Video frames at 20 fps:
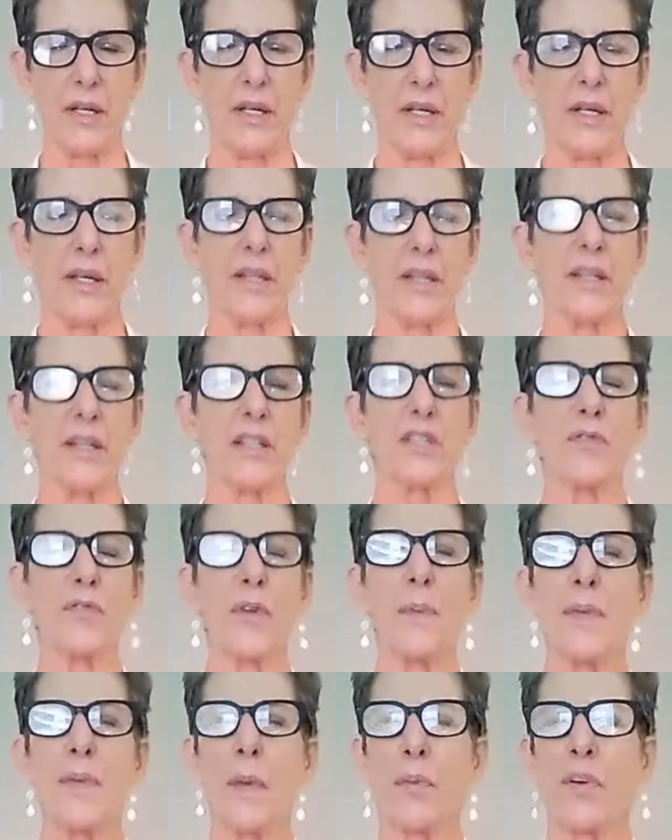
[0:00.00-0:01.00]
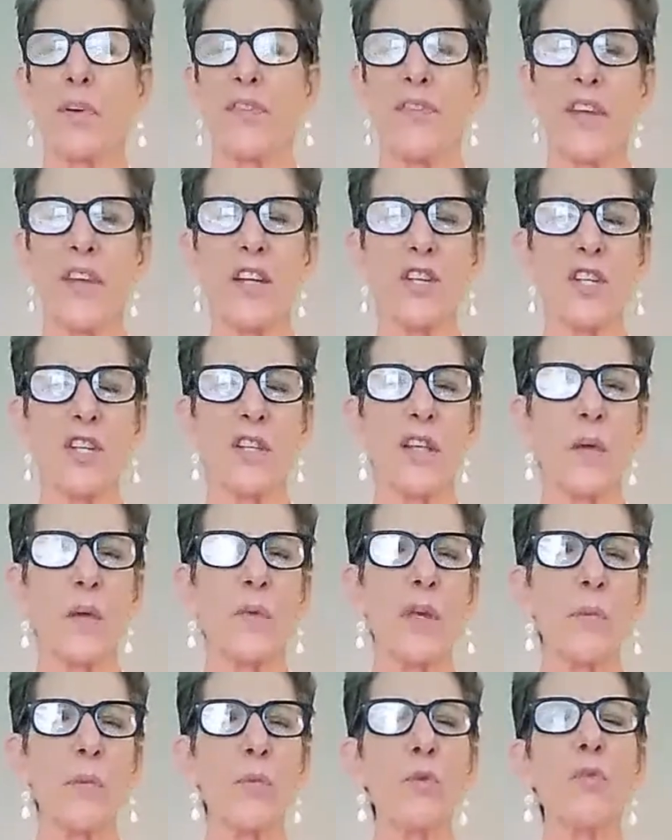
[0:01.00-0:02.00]
And it is from that perfection that we
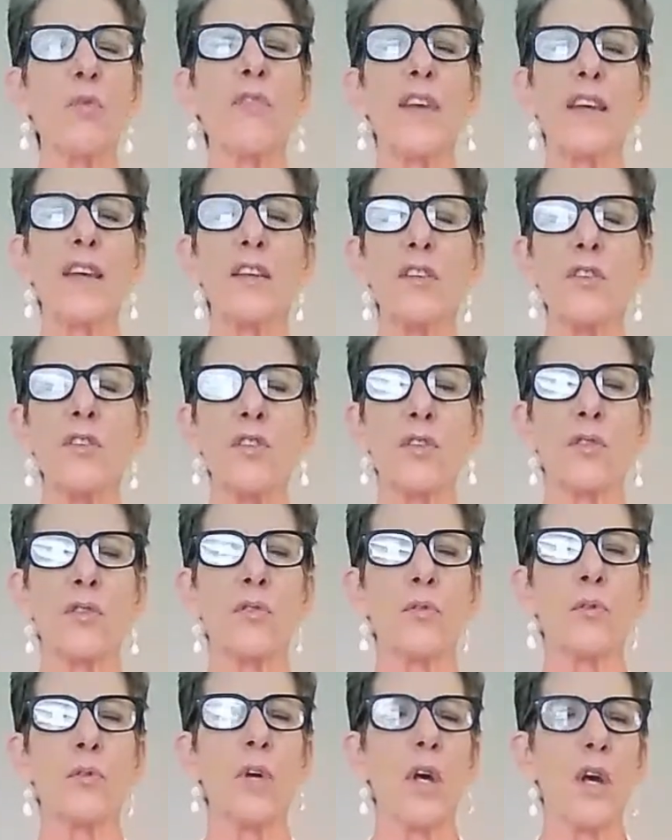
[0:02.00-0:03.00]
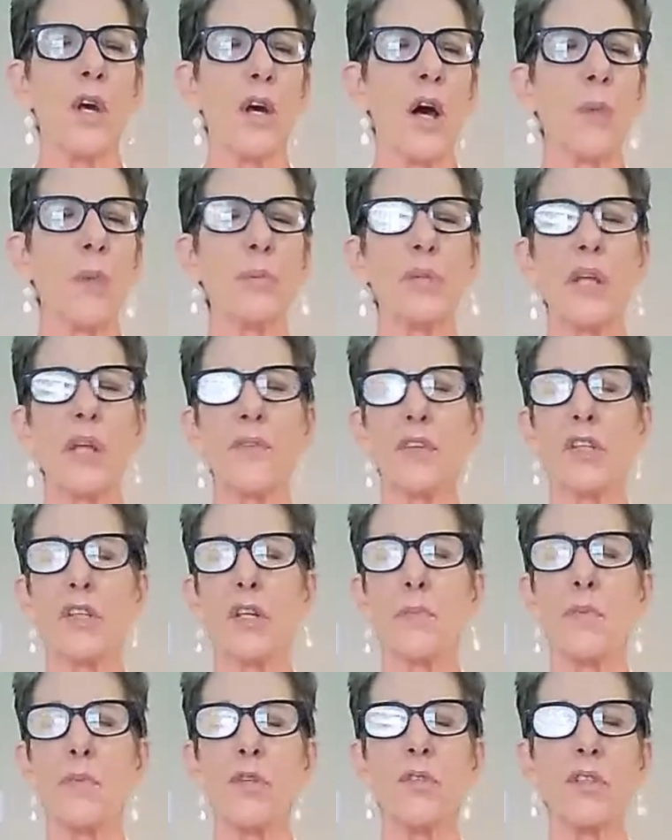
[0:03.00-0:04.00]
move into a beloved
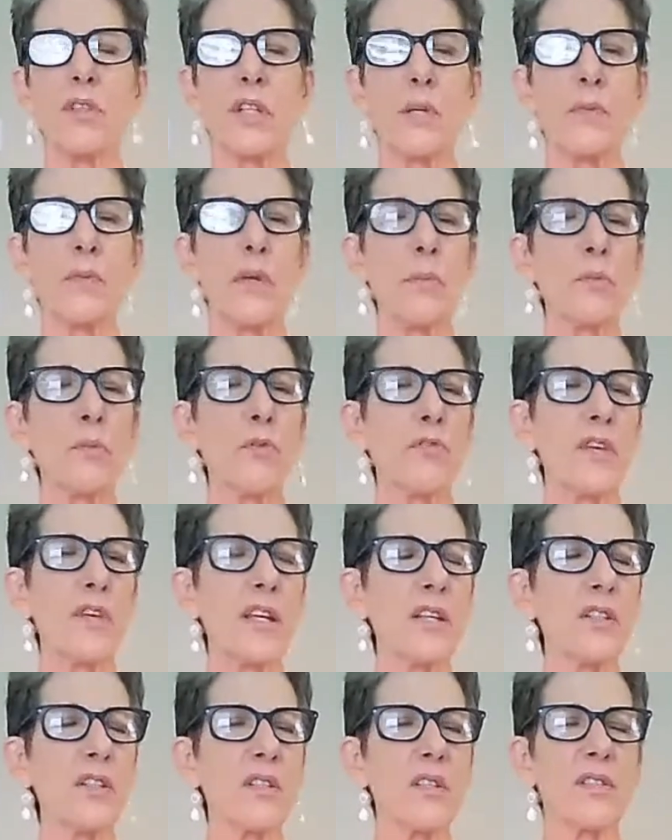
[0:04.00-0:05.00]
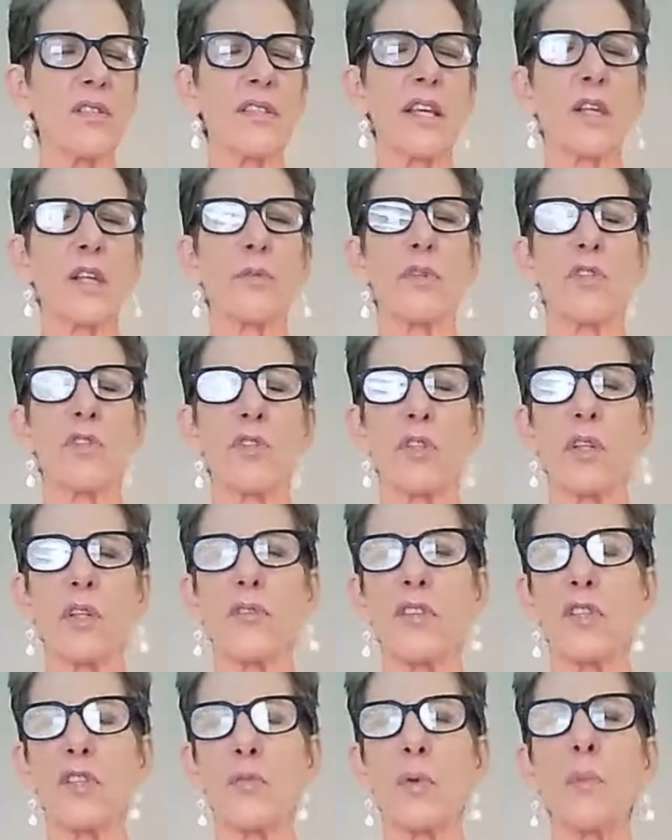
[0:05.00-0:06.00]
community. We move into sacred
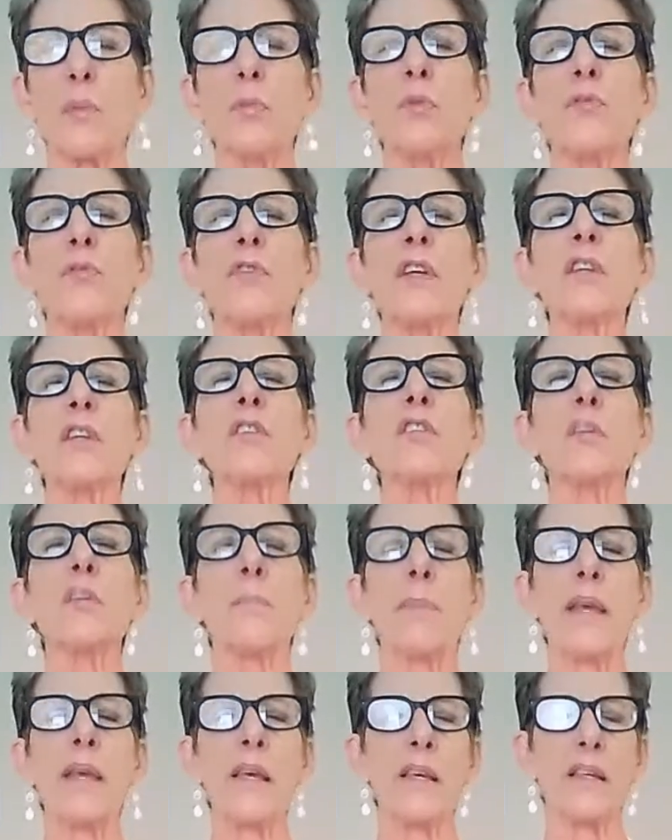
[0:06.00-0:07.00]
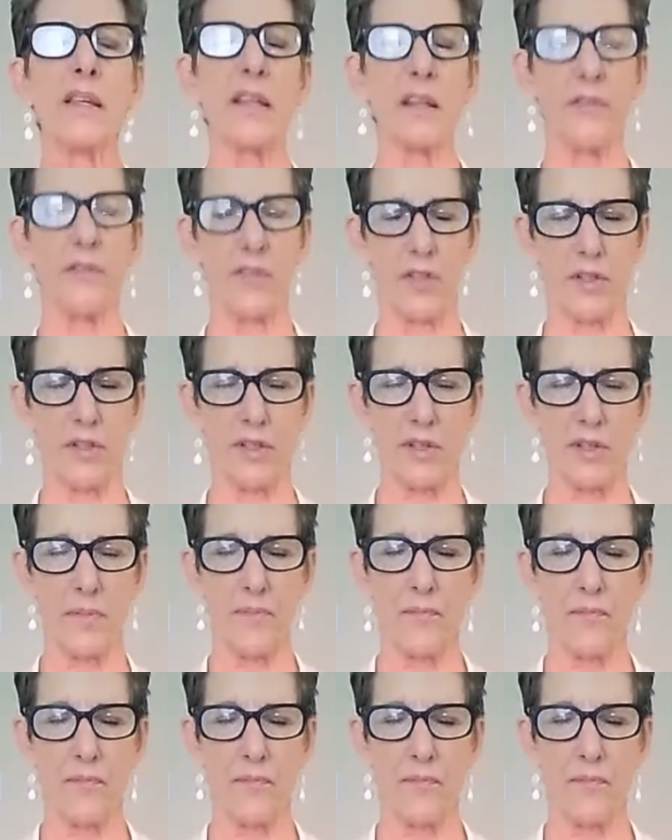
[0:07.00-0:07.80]
service. We move into being givers.